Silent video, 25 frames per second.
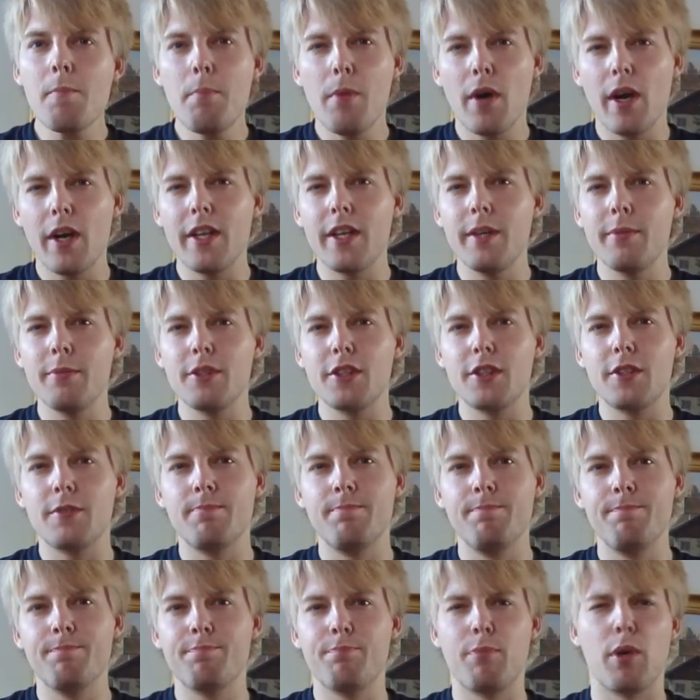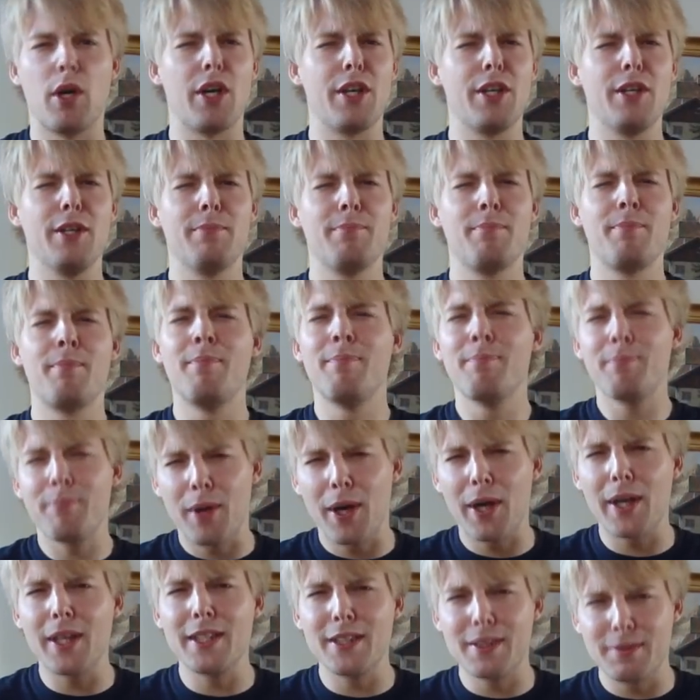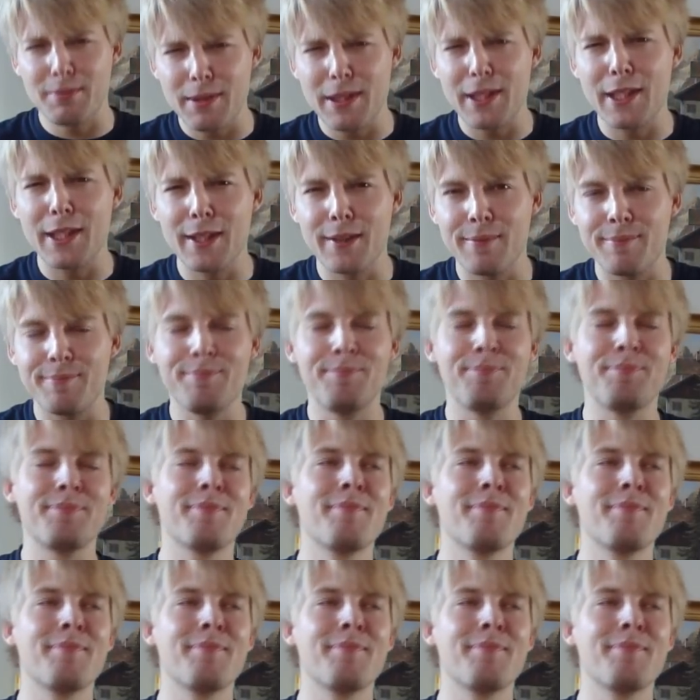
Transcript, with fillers: Bodium is bodium. Body is medium.